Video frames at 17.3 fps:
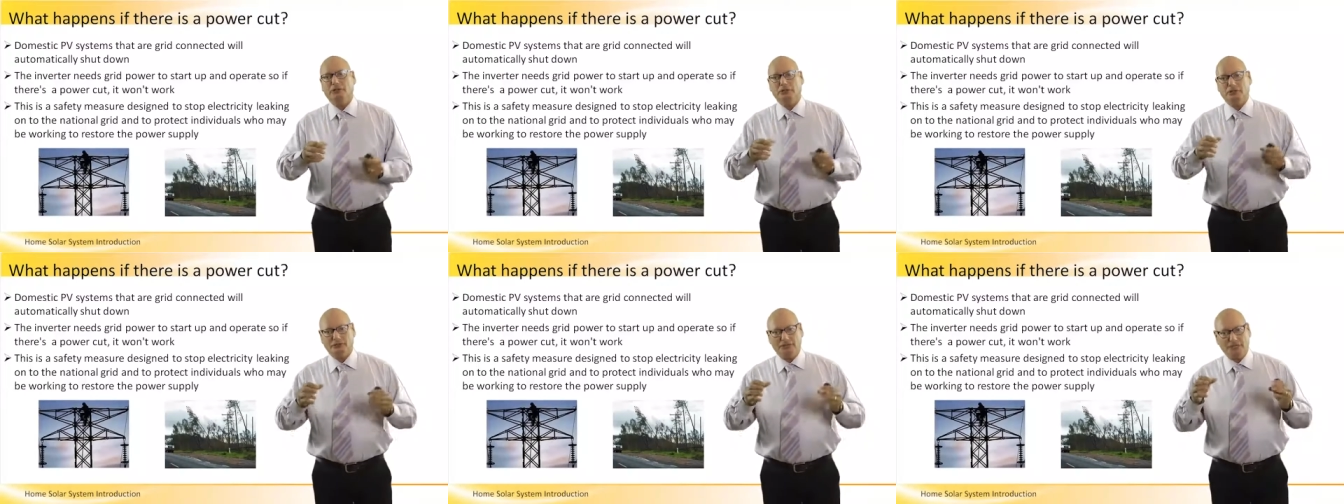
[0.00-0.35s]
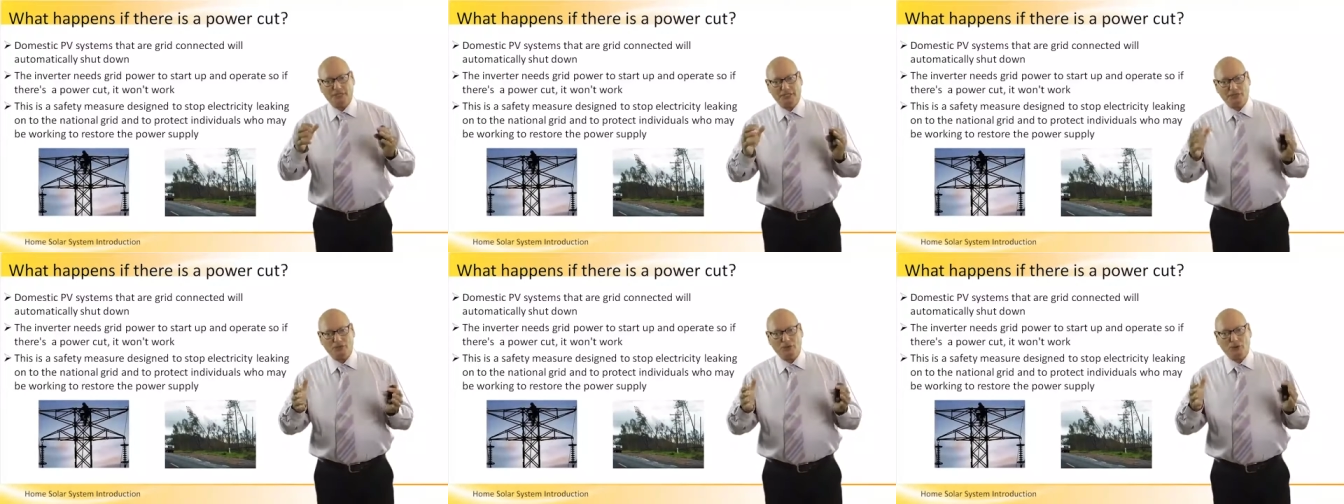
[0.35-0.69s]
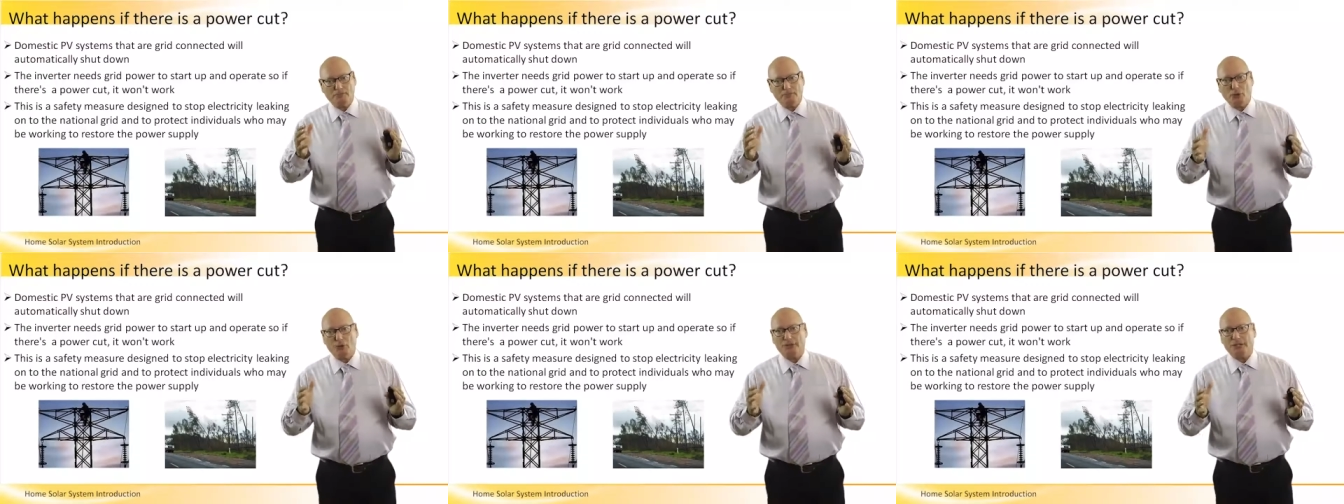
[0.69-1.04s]
this
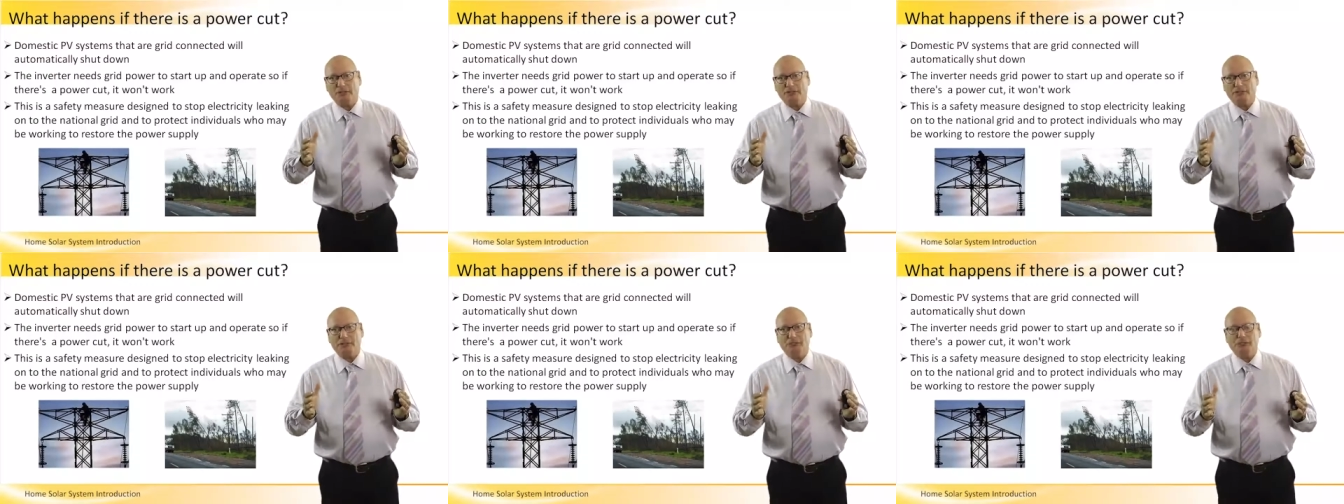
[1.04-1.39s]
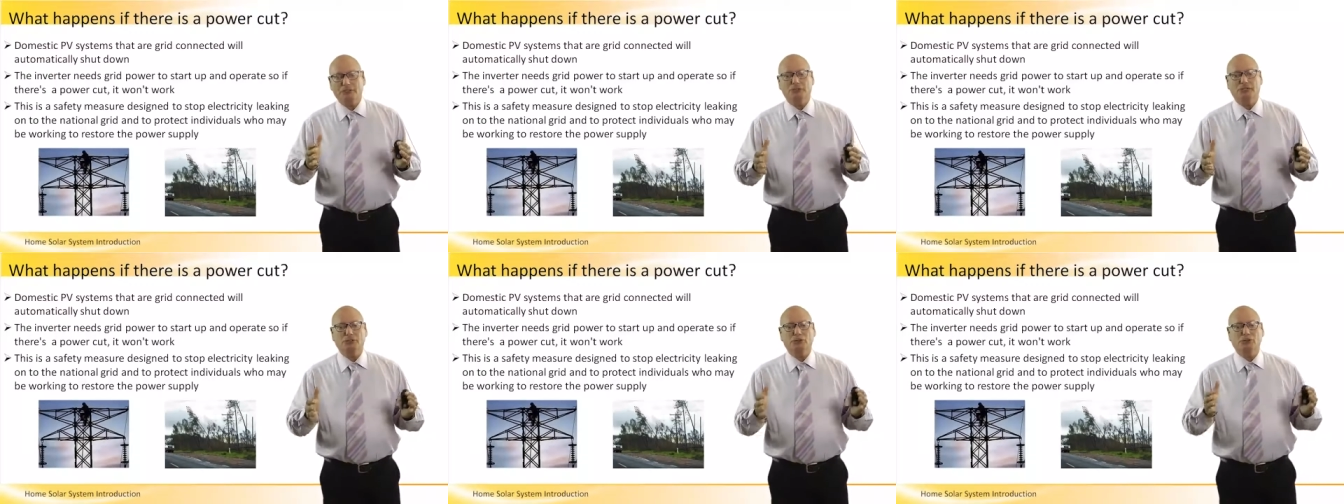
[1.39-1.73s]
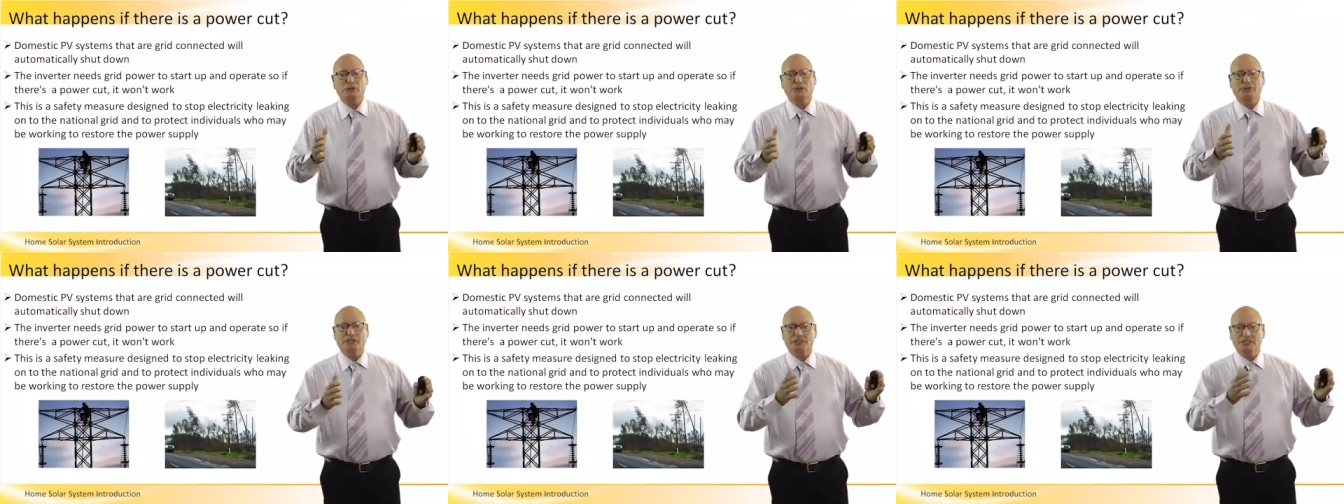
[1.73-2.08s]
component that
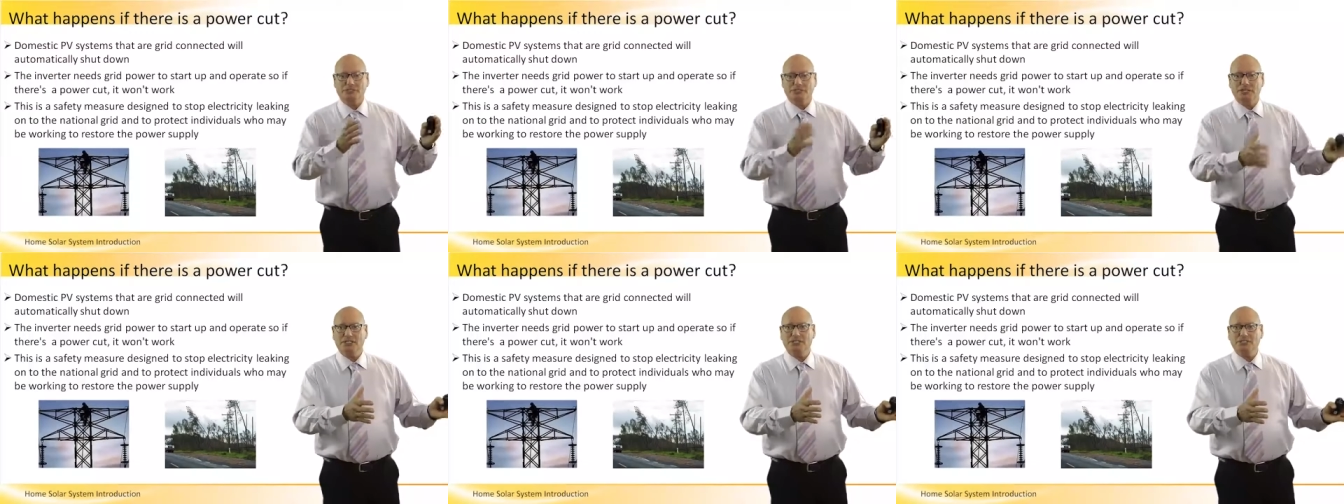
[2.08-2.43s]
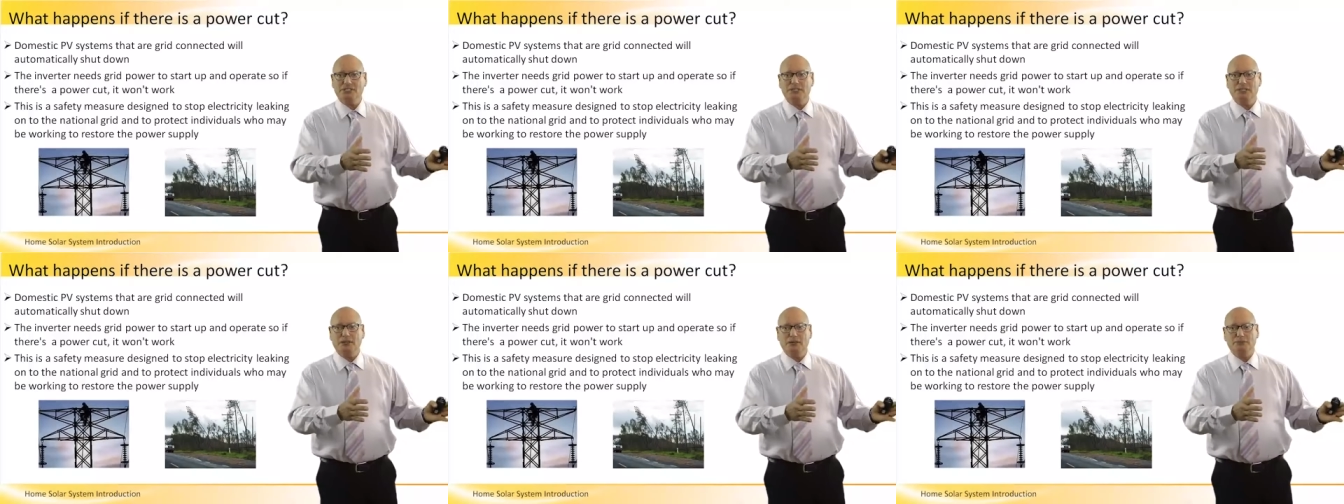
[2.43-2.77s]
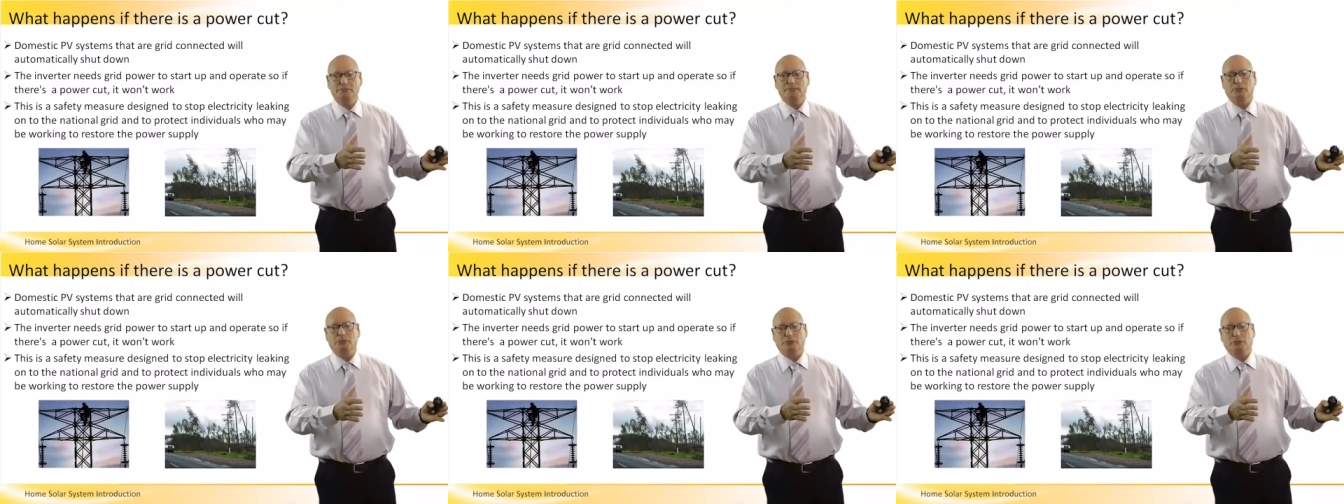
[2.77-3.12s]
converts DC
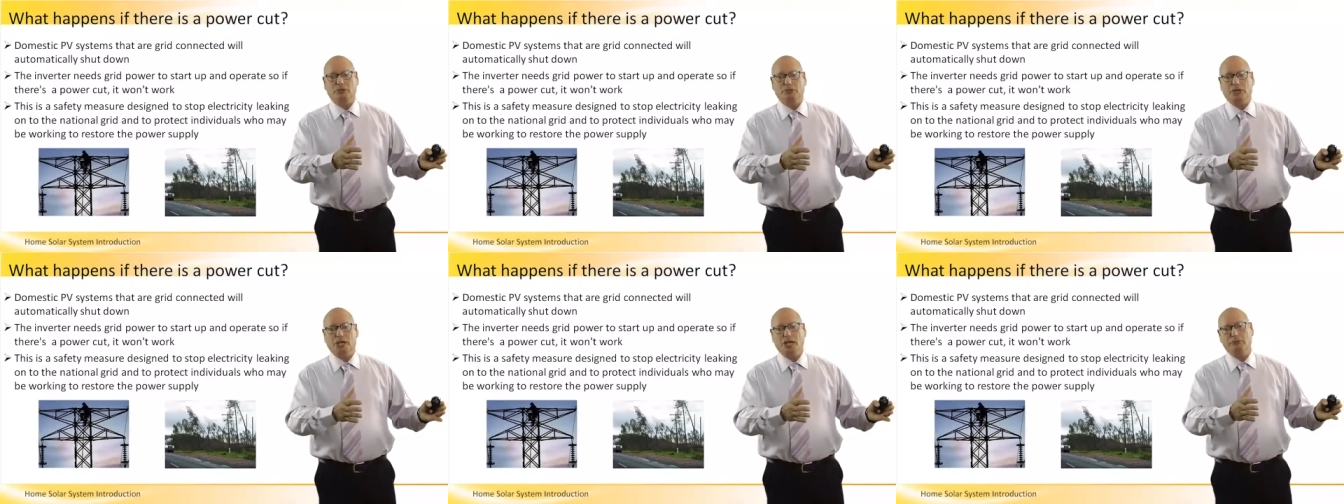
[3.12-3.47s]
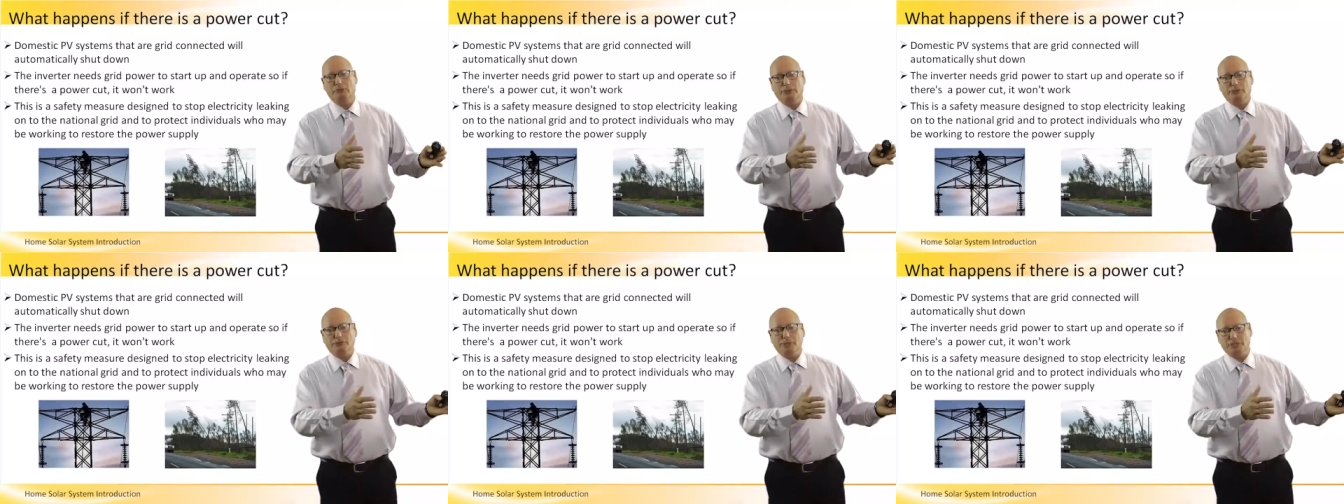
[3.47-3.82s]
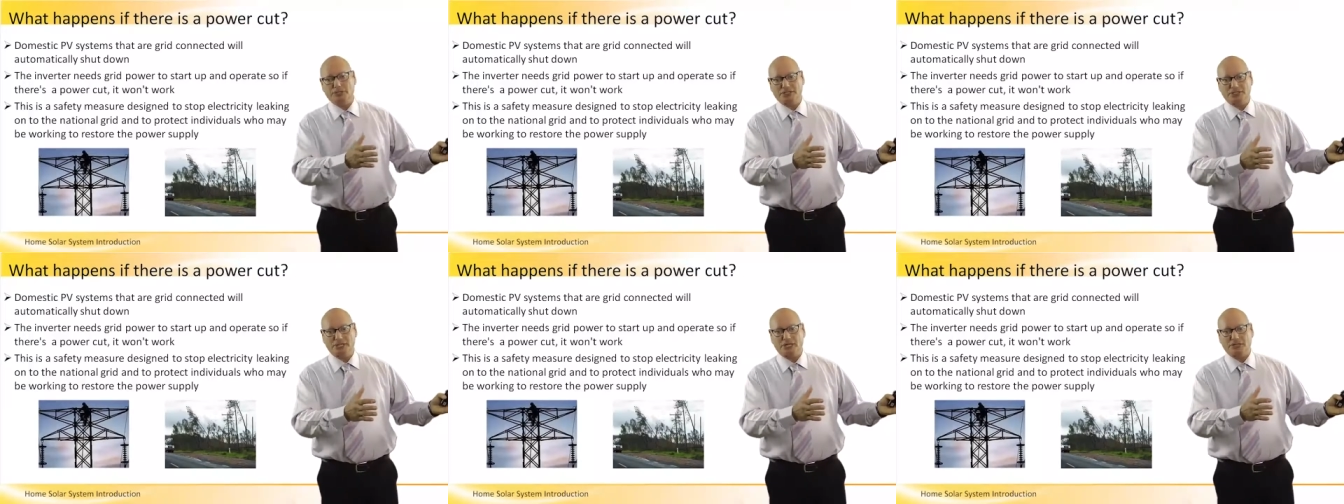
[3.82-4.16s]
input coming from
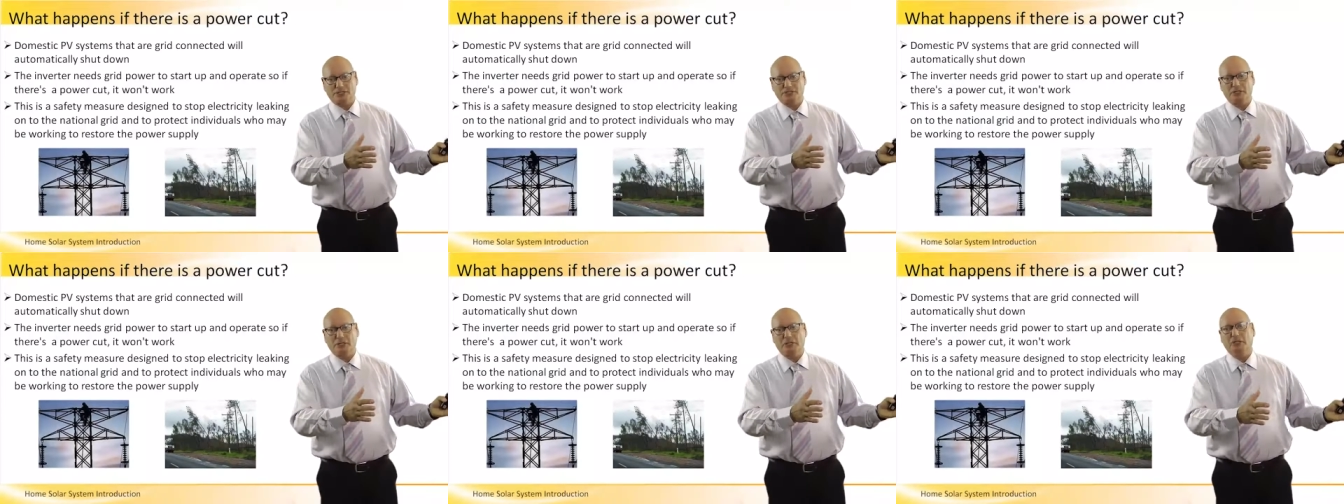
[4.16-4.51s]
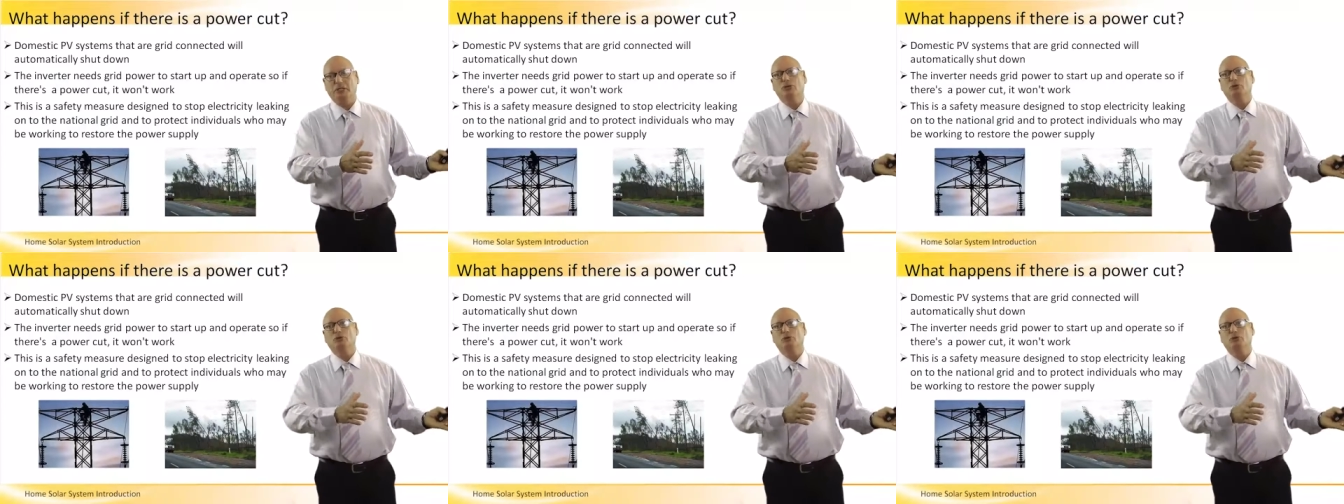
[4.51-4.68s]
the cells